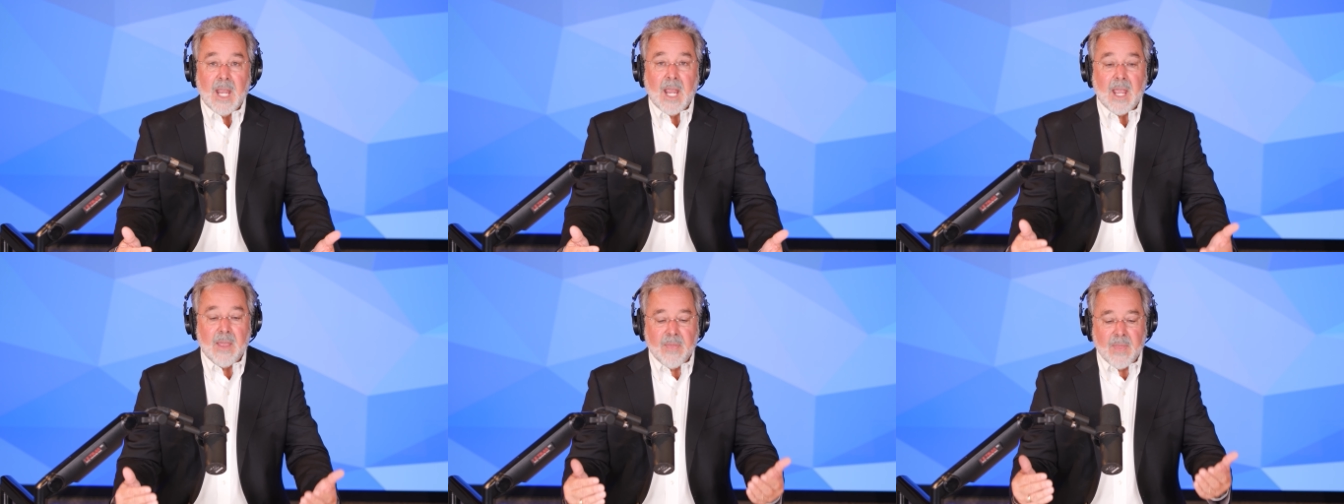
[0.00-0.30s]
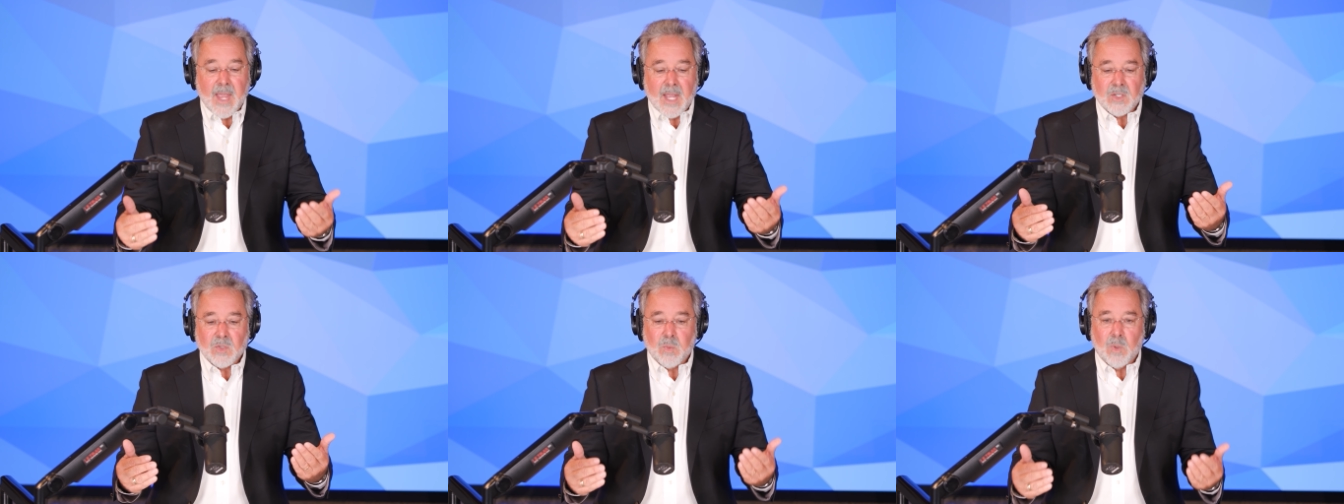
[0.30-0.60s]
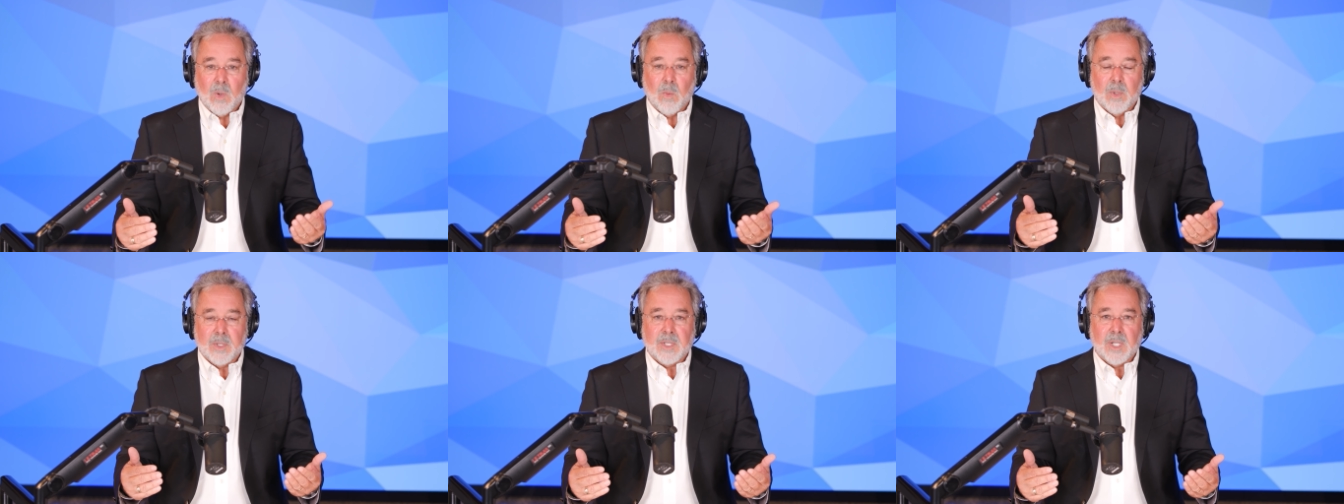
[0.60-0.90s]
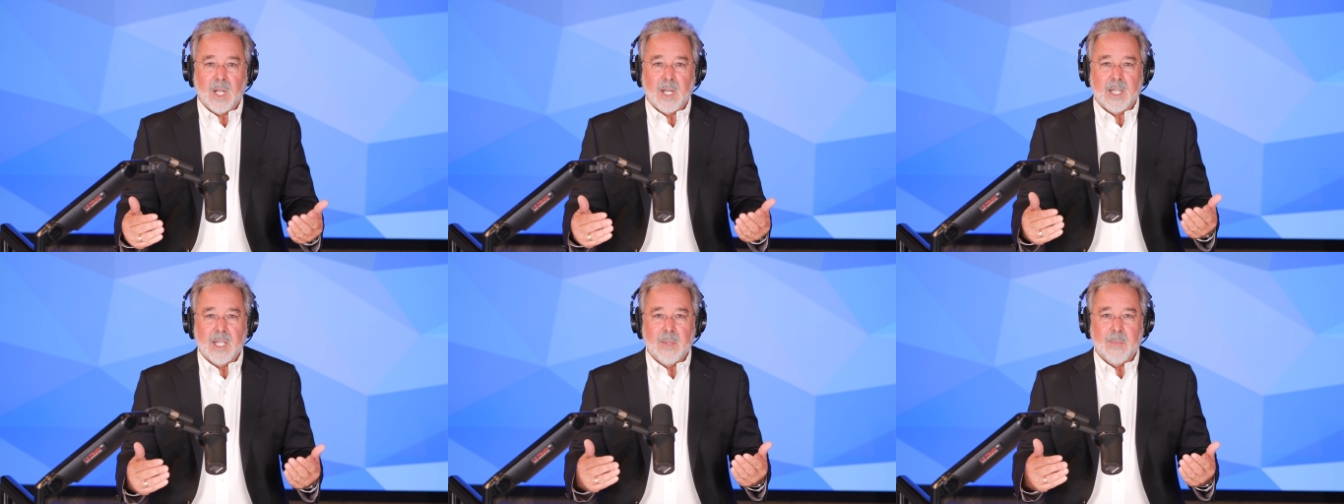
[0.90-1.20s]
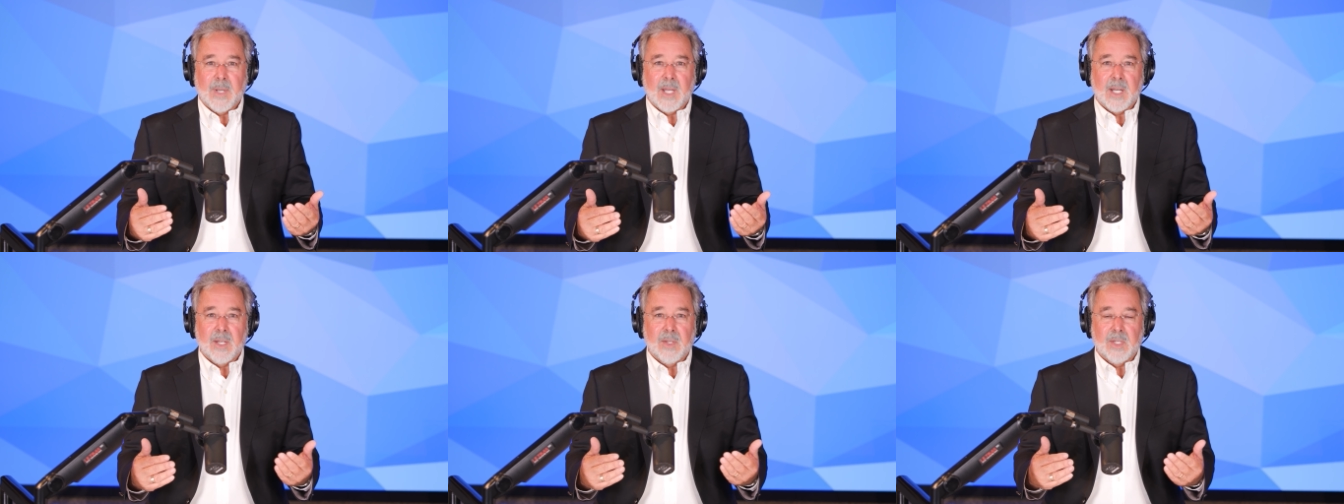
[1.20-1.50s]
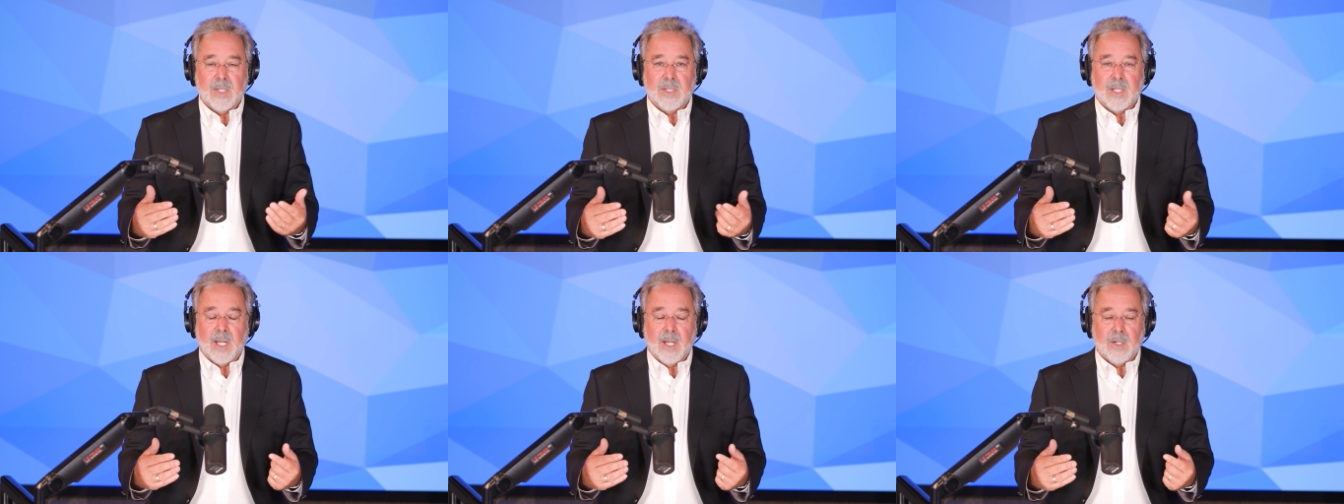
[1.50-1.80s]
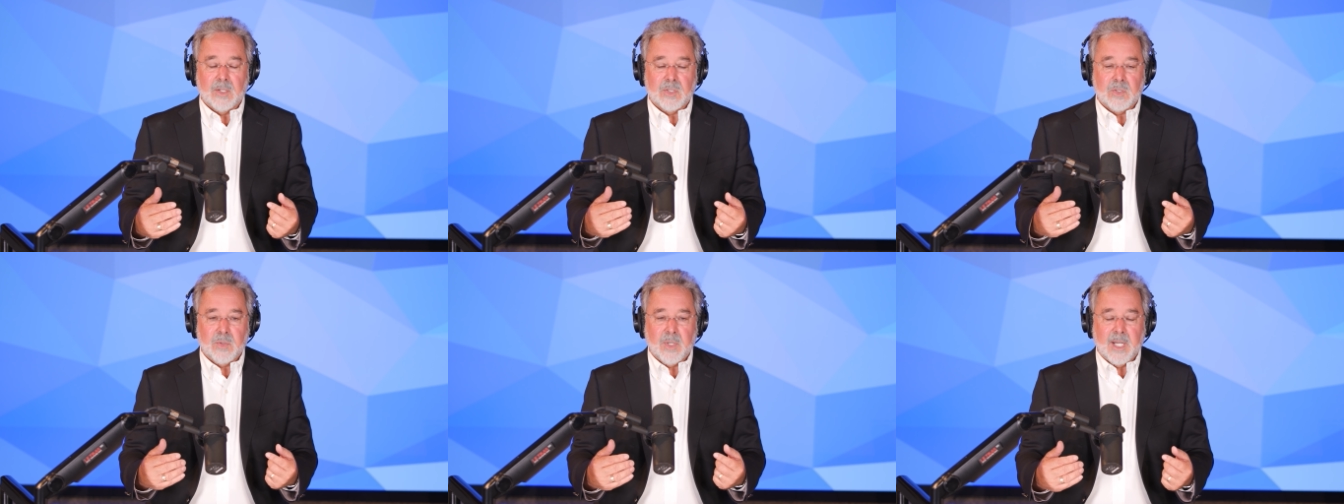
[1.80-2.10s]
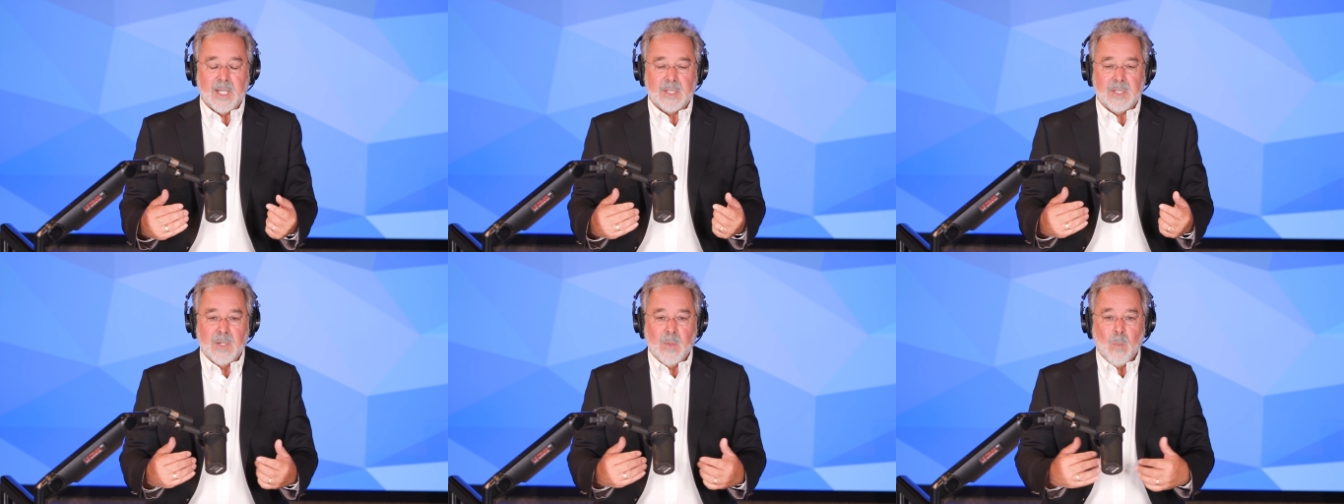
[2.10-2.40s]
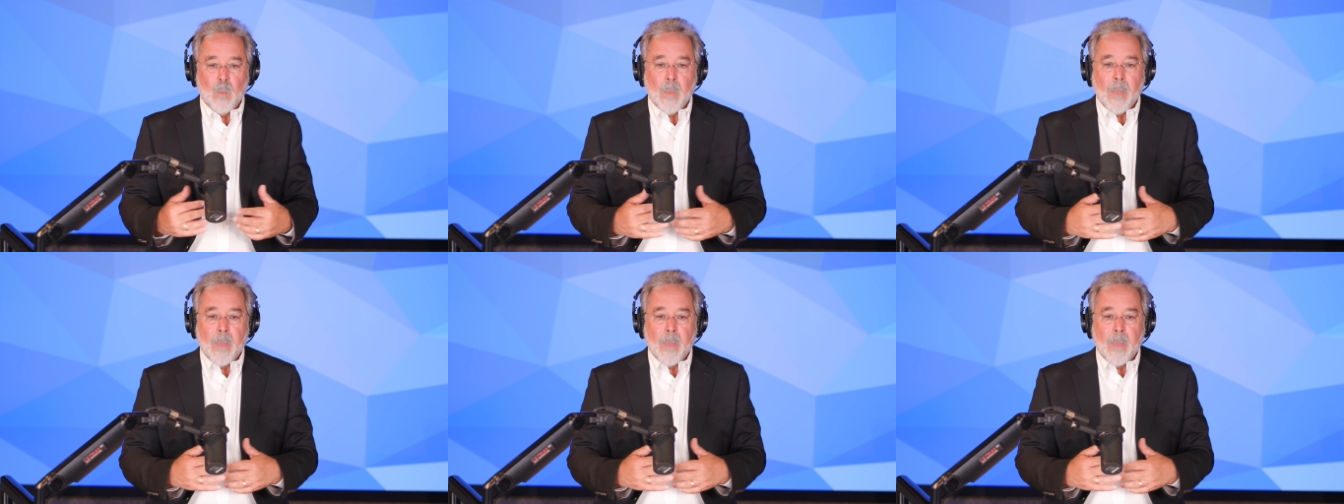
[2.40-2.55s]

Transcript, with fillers: And that's what we're talking about in the dire straits.